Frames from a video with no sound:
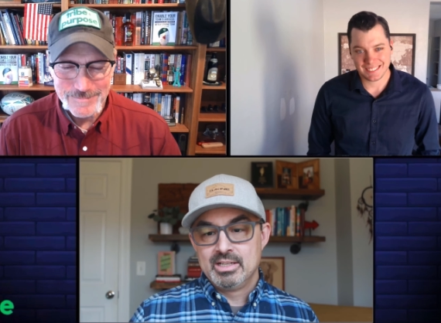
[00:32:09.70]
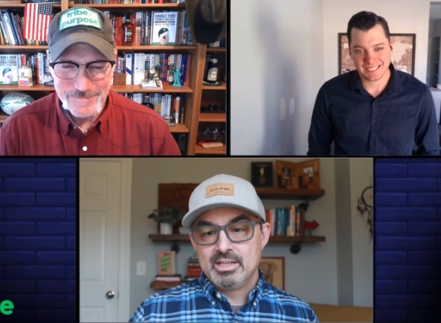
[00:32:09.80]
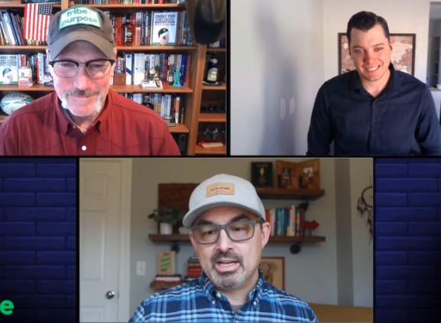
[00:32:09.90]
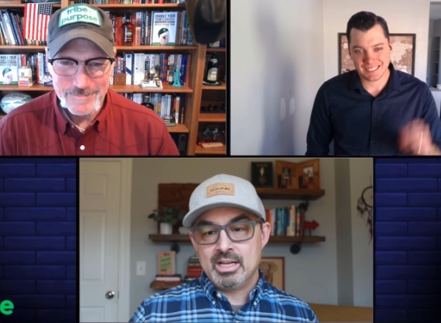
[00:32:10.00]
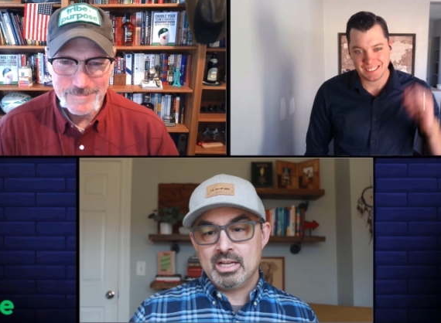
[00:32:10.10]

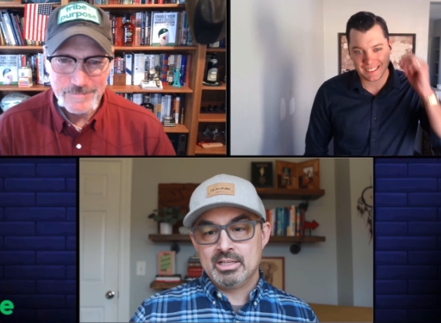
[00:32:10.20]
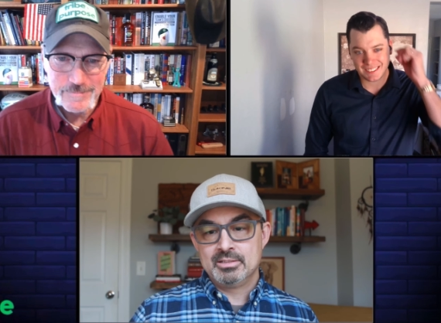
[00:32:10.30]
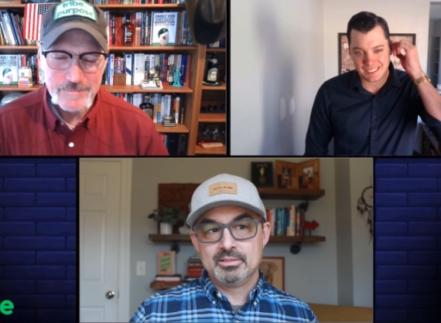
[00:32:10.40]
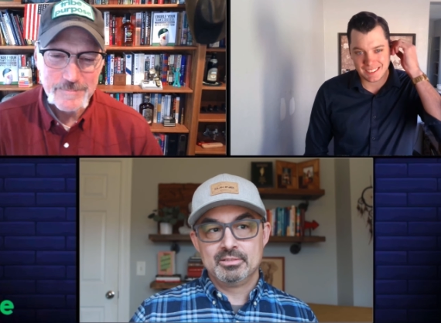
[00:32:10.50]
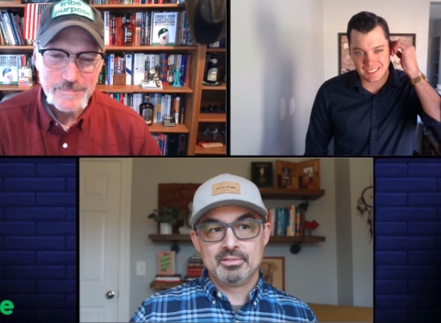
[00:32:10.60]
Speaker 1: uh,
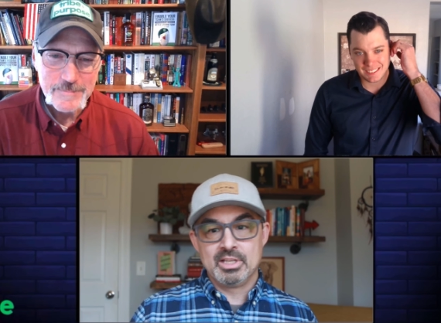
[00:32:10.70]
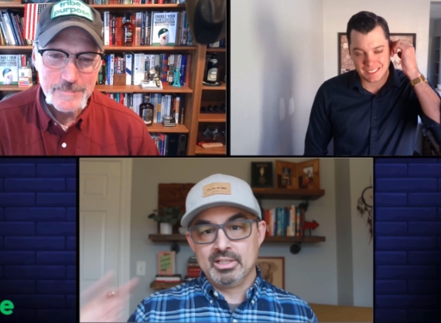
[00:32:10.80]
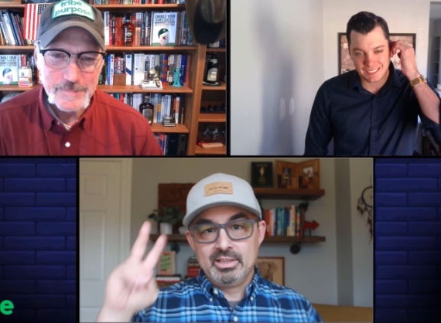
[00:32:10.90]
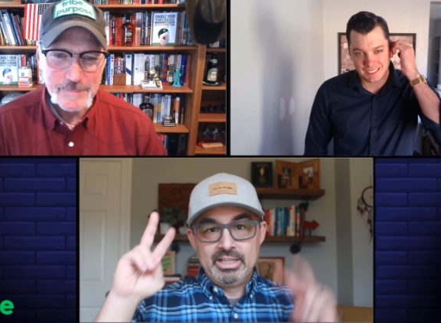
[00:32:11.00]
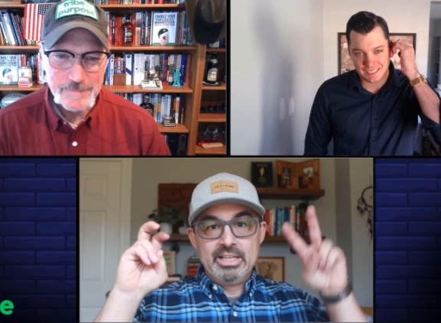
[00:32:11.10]
the
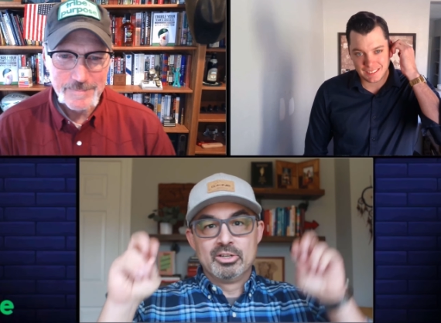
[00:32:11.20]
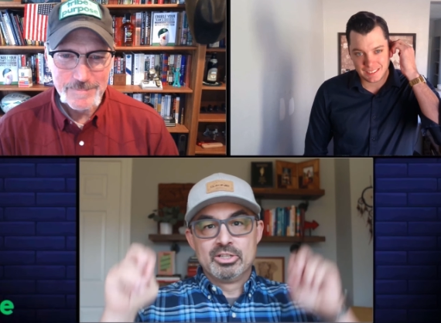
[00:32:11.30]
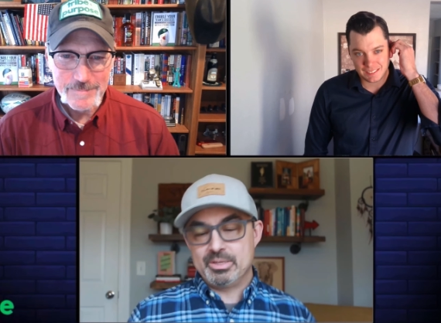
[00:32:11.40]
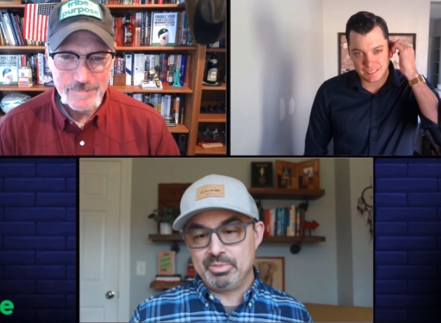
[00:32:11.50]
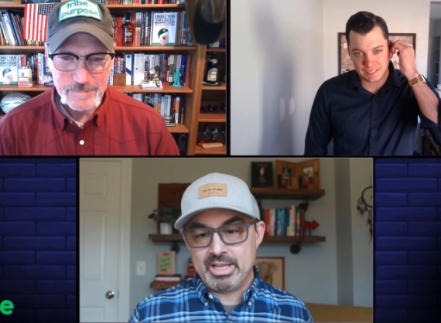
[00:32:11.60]

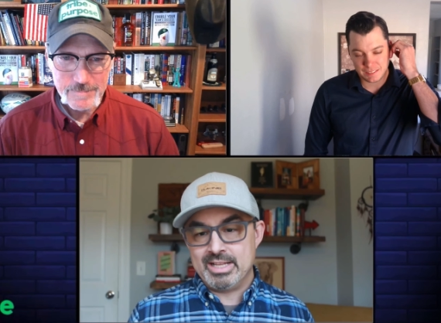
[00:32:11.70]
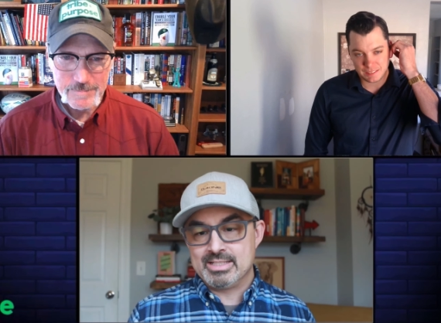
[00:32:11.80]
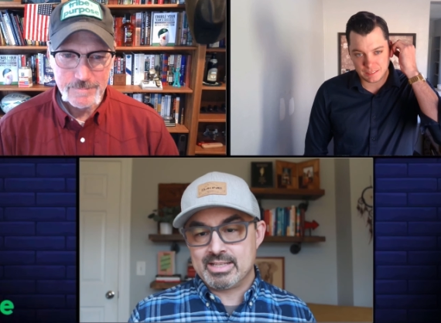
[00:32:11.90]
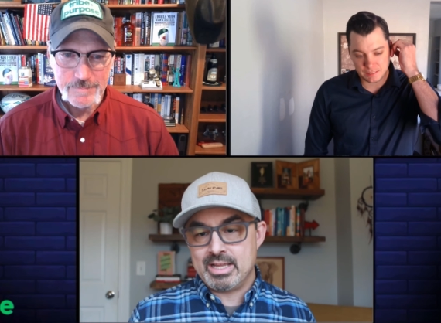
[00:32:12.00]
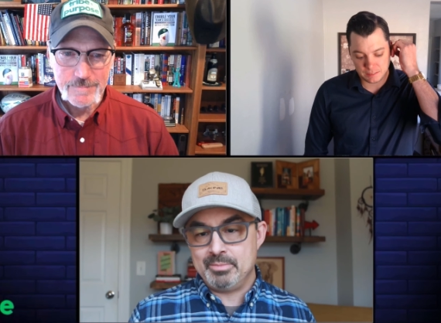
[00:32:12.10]
leadership
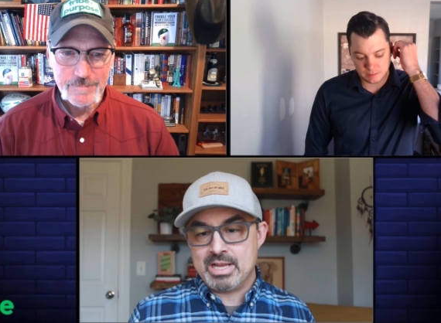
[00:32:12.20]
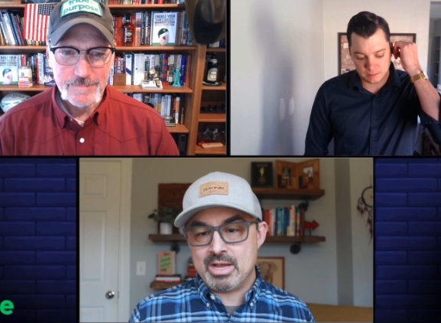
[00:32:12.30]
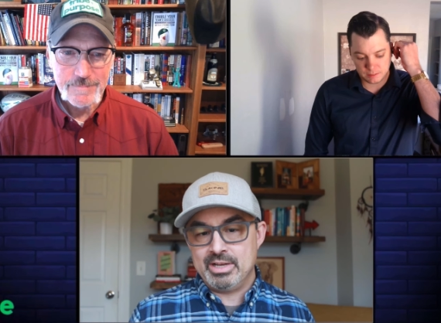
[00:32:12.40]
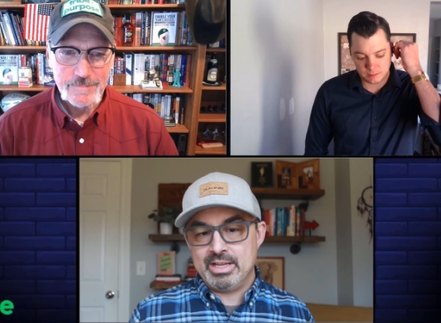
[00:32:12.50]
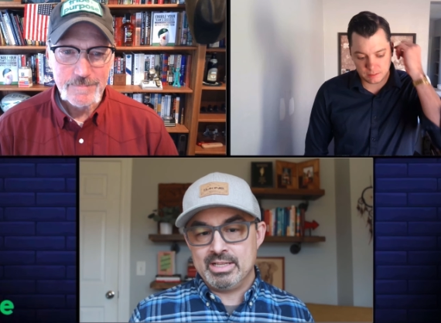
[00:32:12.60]
landscape
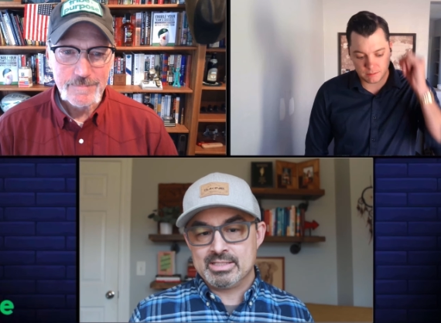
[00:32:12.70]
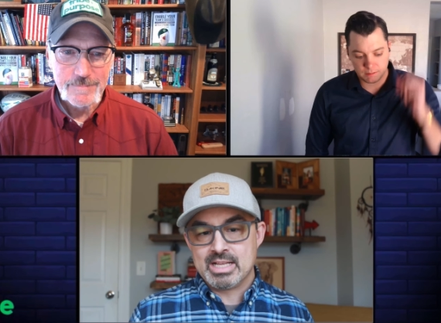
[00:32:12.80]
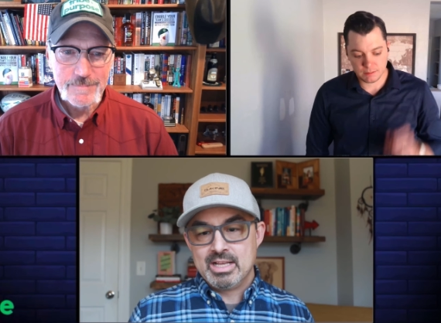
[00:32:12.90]
nowadays.